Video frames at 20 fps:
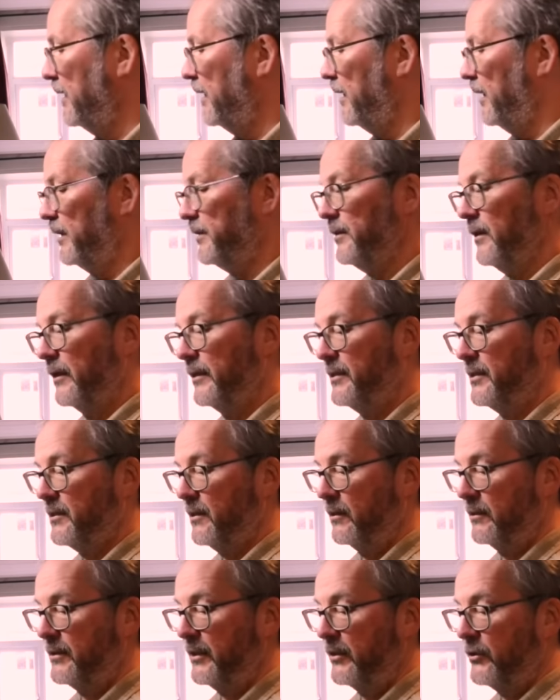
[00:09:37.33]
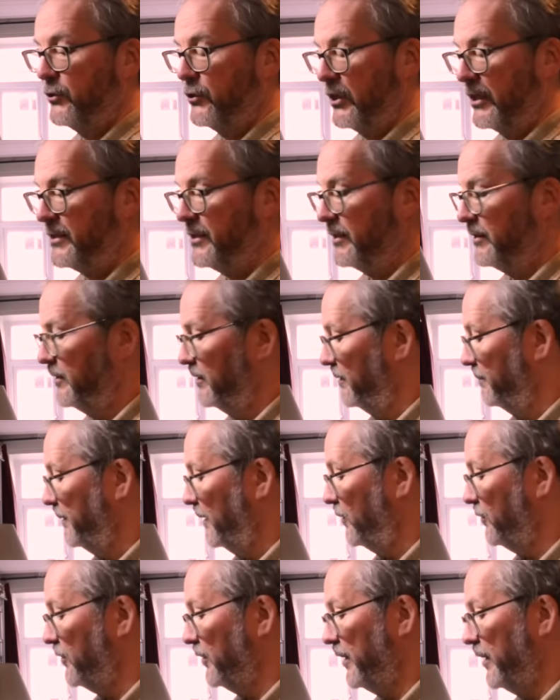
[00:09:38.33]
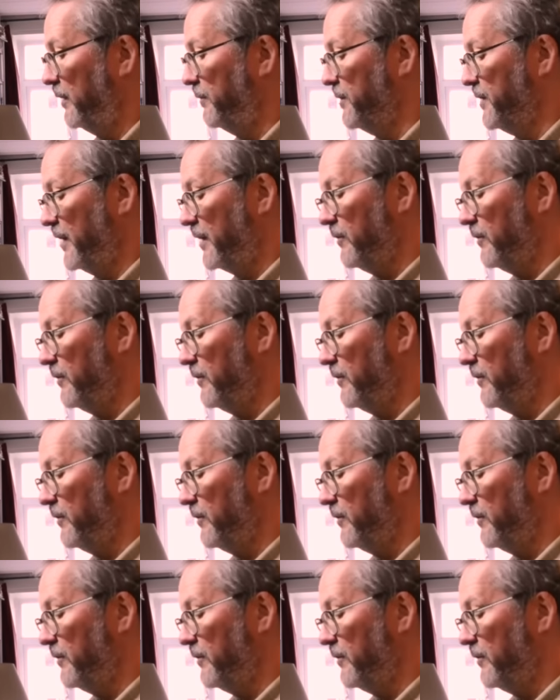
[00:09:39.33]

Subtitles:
And I started chatting to the bloke and he was